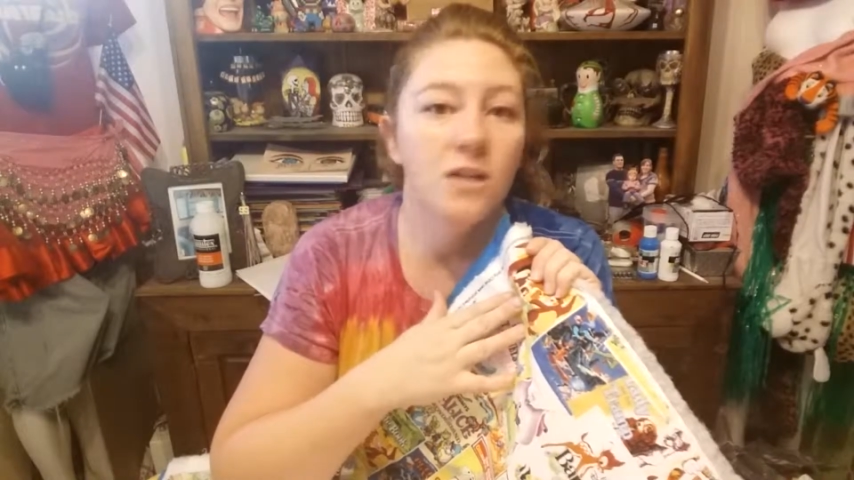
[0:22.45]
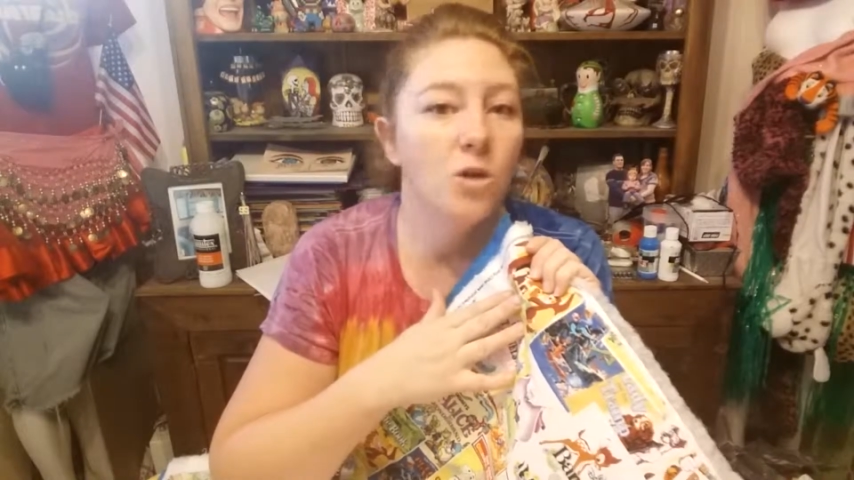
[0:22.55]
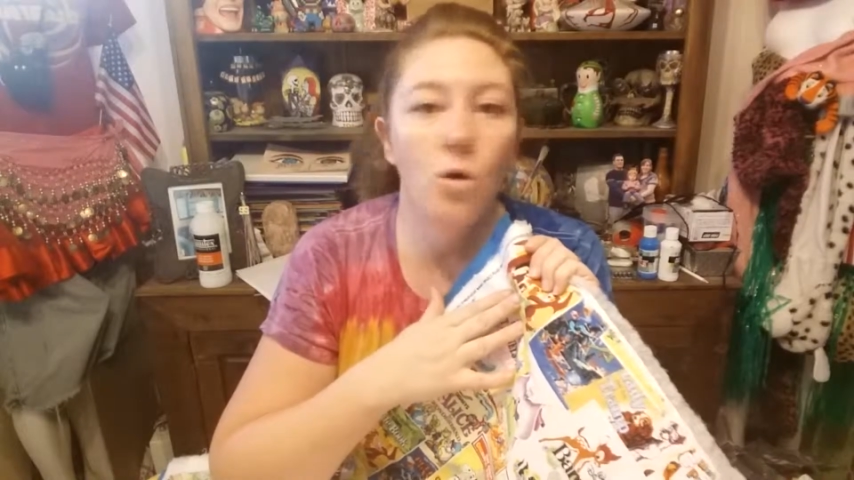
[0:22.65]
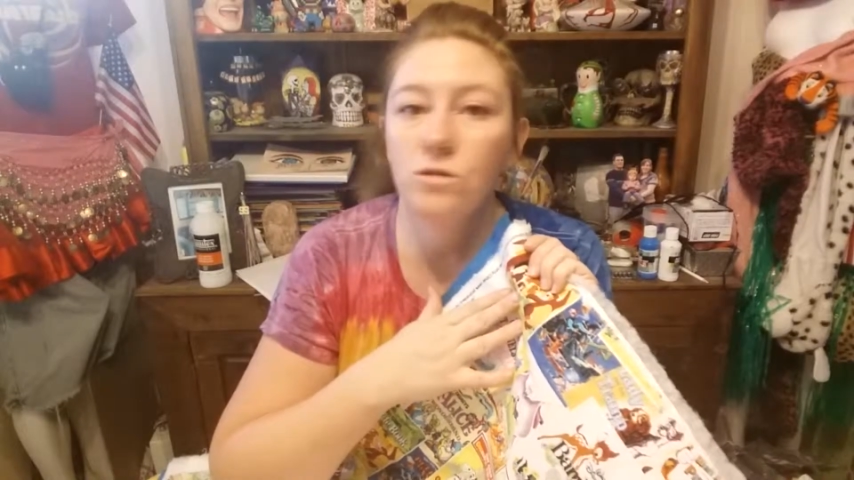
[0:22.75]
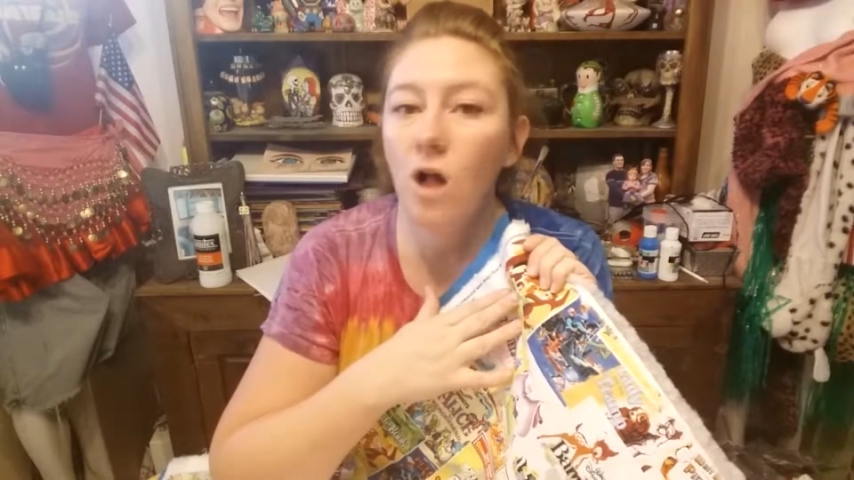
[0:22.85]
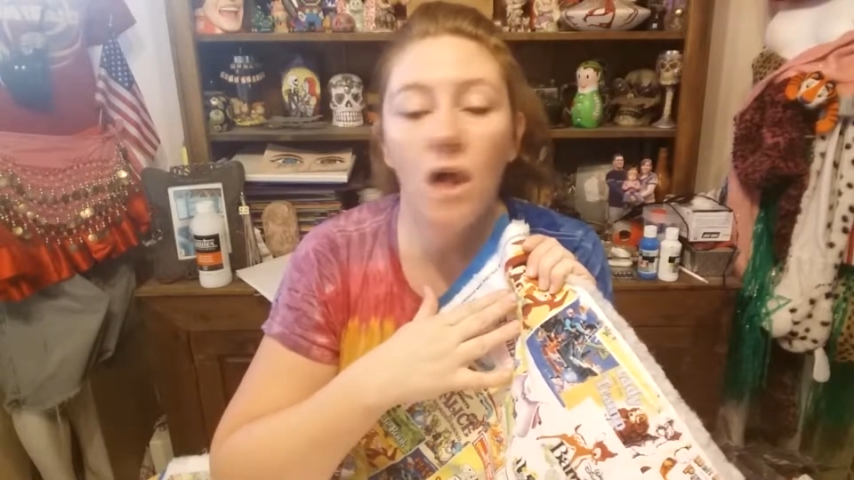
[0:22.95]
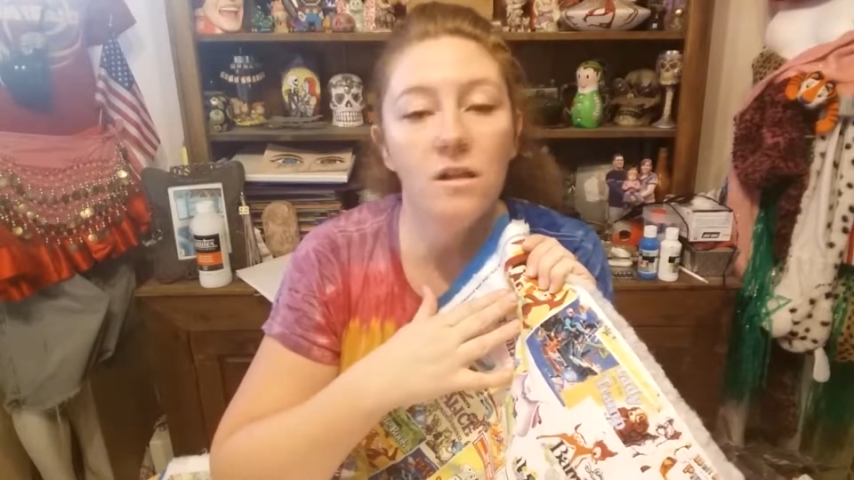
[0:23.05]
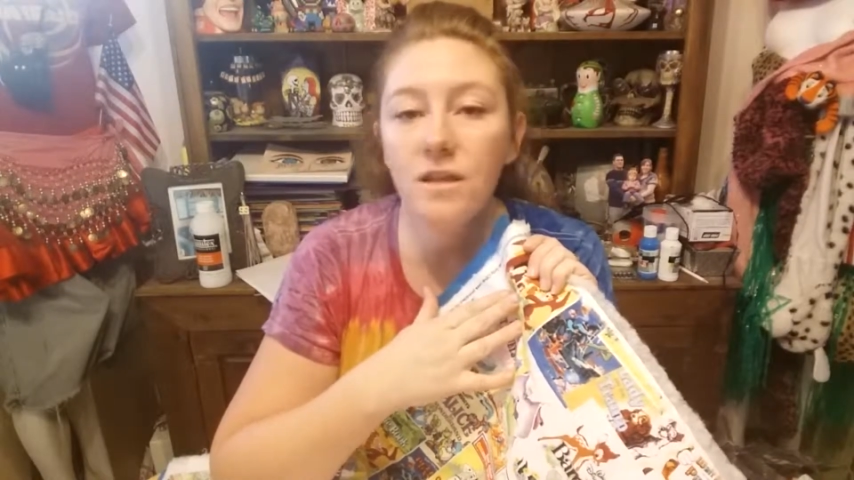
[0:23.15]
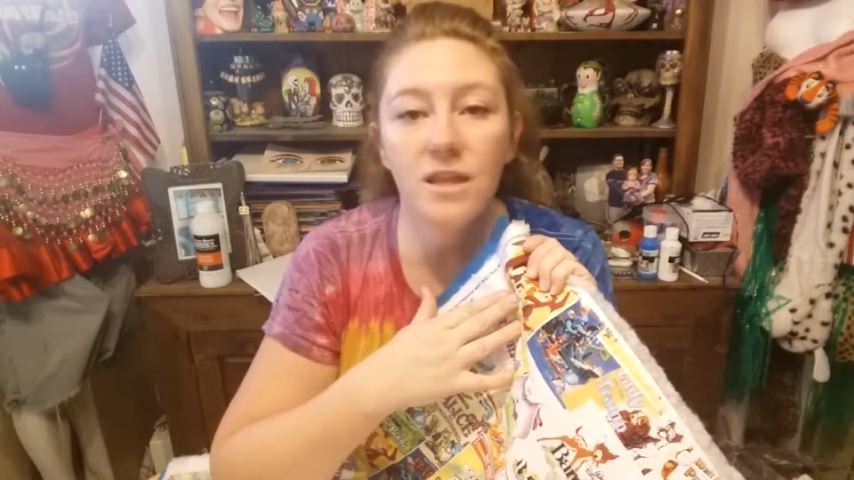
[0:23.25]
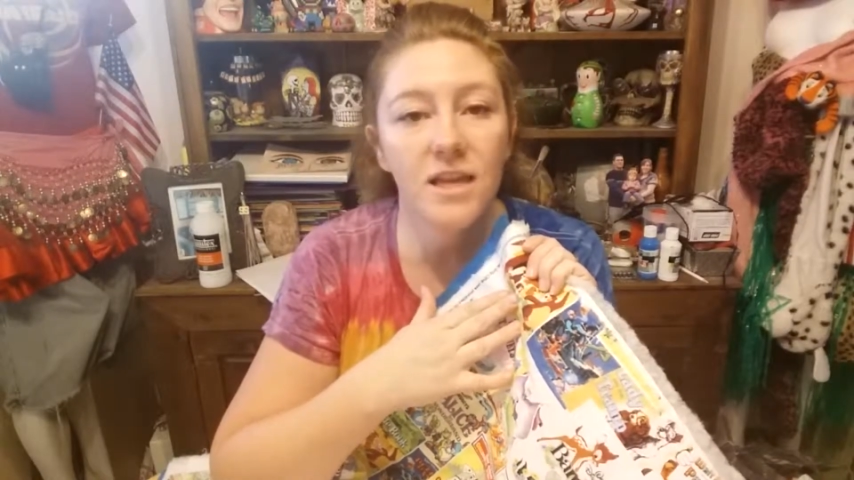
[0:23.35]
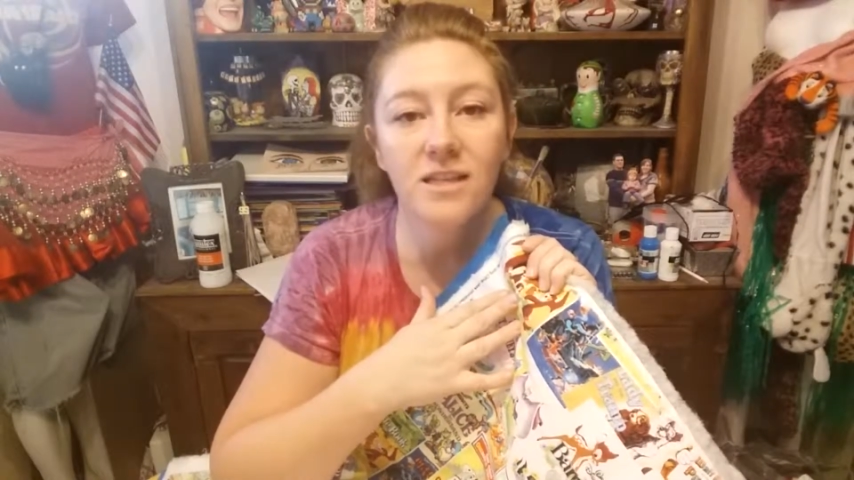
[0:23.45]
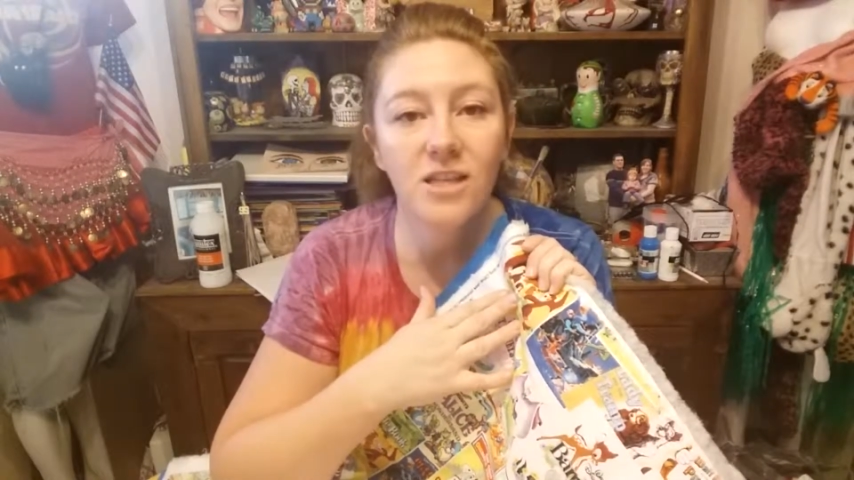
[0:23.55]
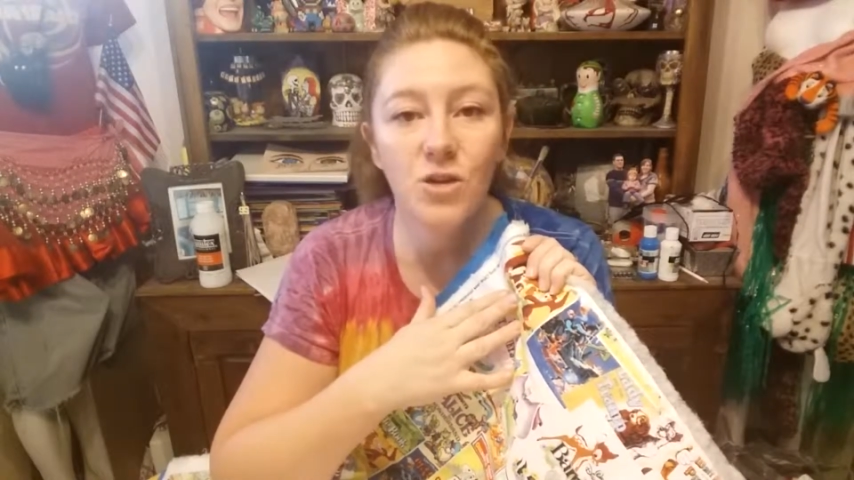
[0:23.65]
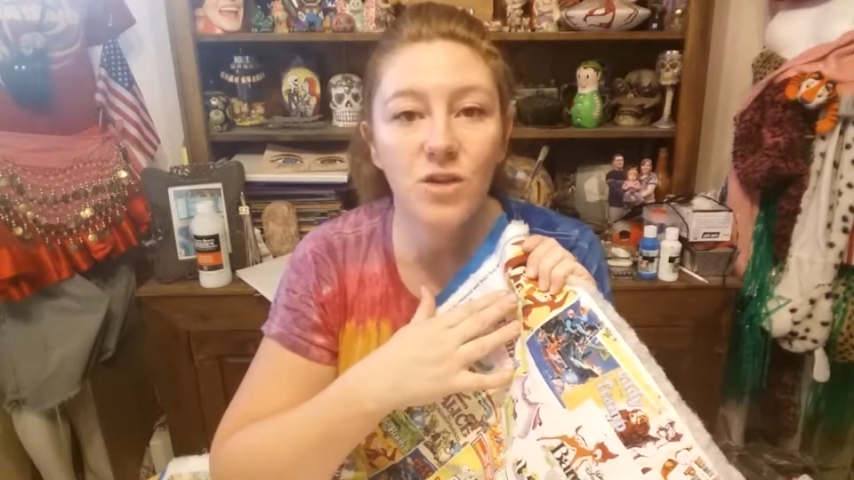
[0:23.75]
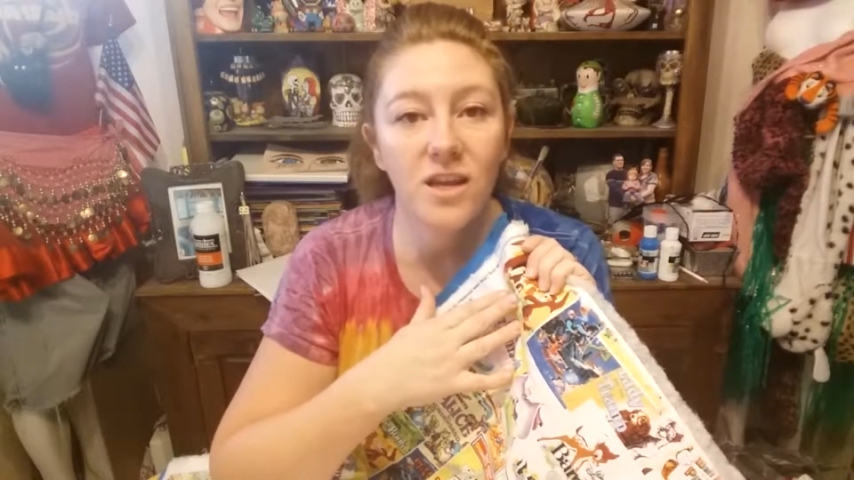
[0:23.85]
to hold all of the things
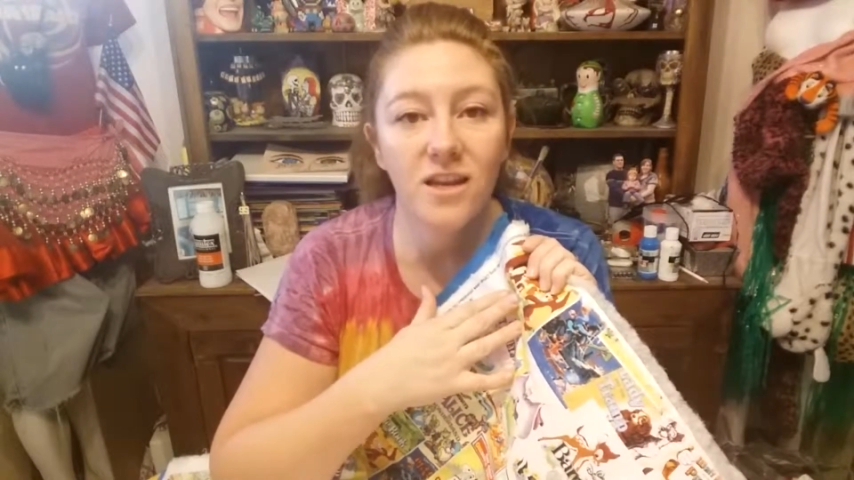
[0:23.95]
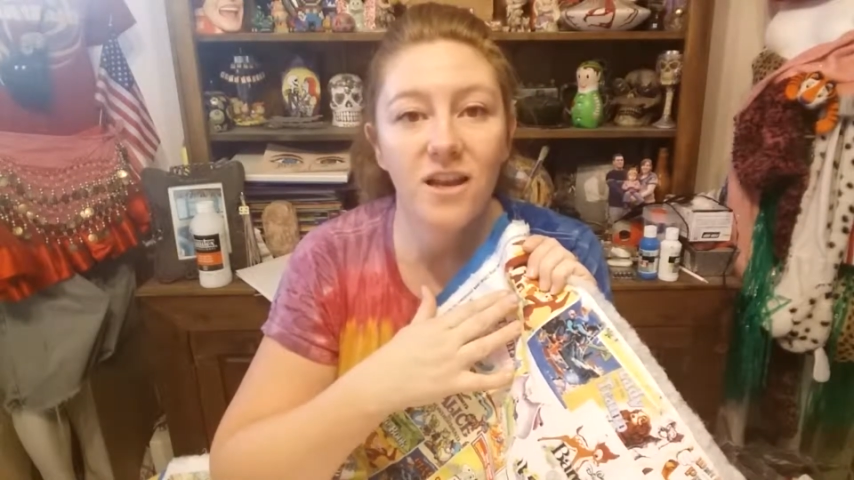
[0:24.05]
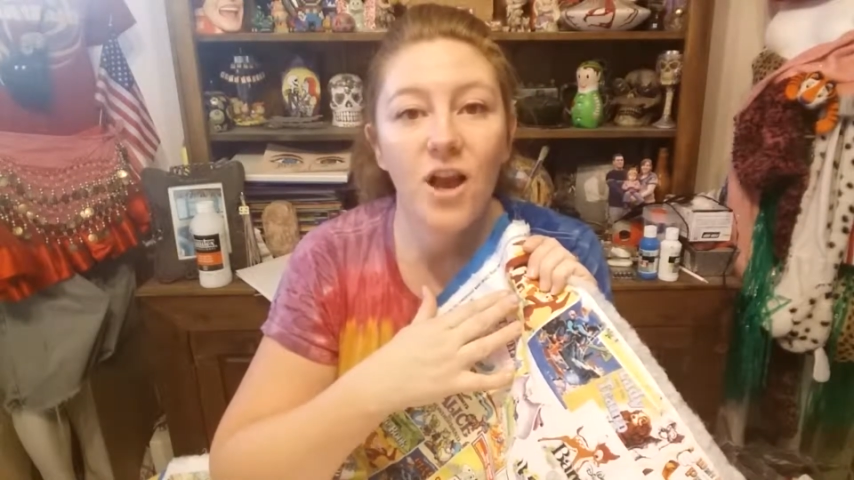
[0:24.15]
that you need